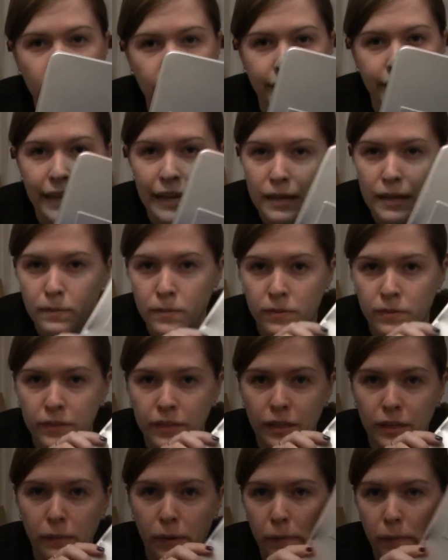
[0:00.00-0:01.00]
name of
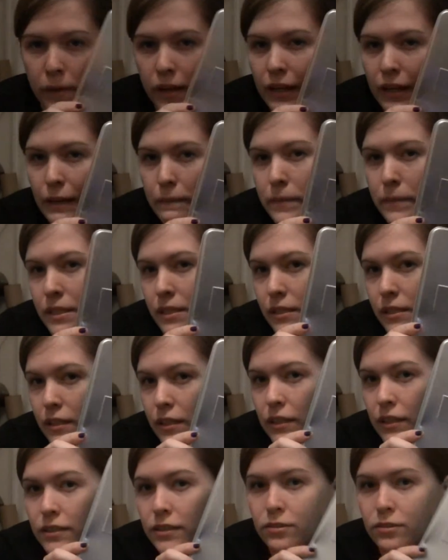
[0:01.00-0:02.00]
it. It might be a limited
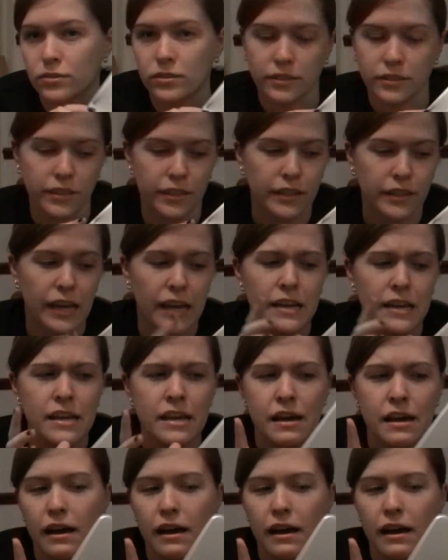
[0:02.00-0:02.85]
edition or something like that.